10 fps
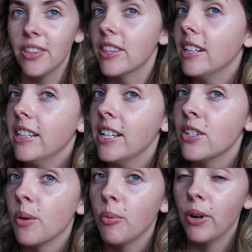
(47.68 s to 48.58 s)
that the lids
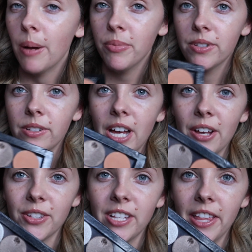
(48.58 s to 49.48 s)
are prepped,
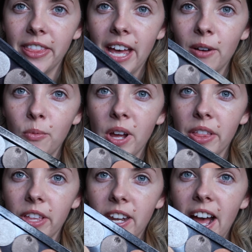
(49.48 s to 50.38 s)
I'll set that
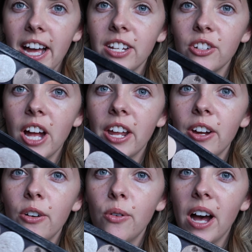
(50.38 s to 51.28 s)
with an
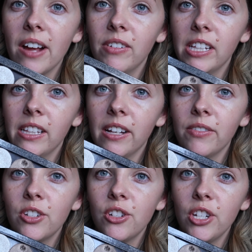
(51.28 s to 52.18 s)
eyeshadow. I really love
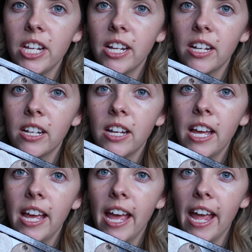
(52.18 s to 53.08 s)
Chic
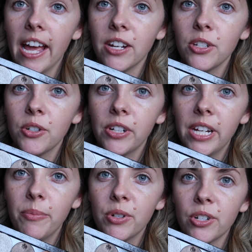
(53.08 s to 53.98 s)
and
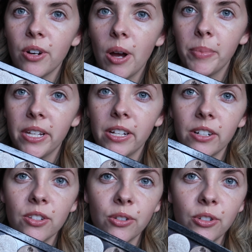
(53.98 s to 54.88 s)
Cream, which are up
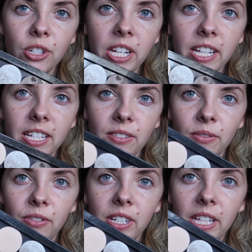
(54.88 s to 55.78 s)
here. So Chic is
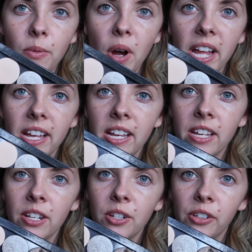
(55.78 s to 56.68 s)
really white,
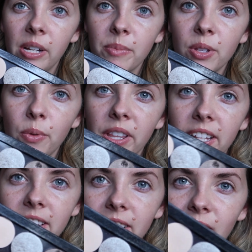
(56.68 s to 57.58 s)
Cream's the one
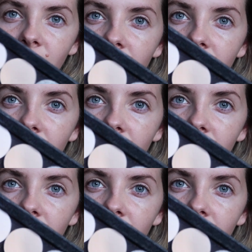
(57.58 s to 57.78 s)
that's a little